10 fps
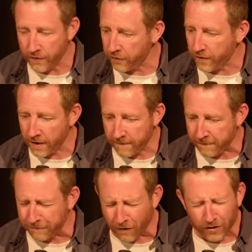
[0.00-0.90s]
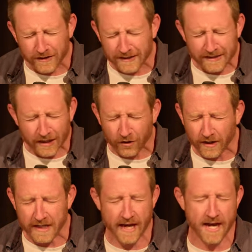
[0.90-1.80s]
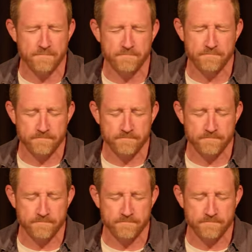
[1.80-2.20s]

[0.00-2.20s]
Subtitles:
The Son voluntarily came.